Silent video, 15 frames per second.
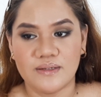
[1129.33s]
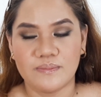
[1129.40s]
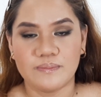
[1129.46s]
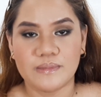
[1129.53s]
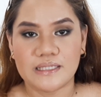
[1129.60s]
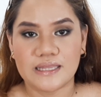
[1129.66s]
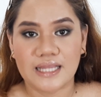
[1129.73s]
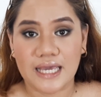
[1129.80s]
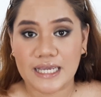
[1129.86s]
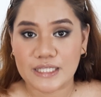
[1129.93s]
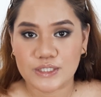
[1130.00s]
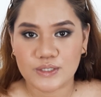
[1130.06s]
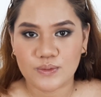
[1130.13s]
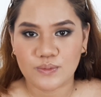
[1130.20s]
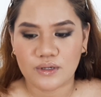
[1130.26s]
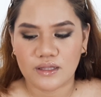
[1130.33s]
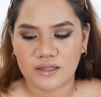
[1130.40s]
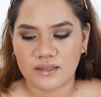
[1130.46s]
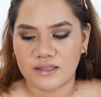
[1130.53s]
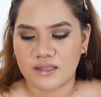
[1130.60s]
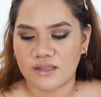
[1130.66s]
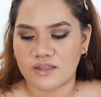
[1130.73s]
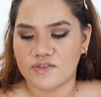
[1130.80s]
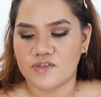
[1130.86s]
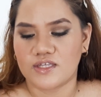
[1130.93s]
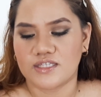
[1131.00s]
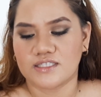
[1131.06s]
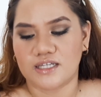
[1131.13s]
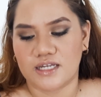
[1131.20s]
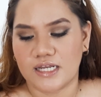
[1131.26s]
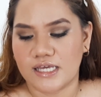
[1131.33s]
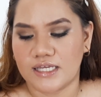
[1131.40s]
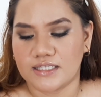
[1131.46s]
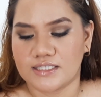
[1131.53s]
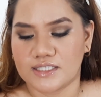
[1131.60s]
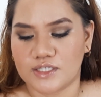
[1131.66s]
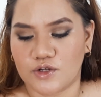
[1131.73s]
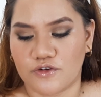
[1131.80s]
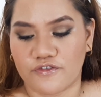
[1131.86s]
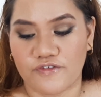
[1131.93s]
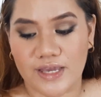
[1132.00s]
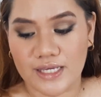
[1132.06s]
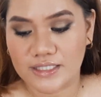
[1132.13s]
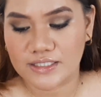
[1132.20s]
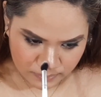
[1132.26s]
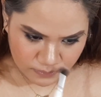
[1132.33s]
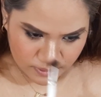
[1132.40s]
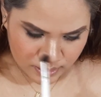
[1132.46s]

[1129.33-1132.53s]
be lighter when the sun hits your face.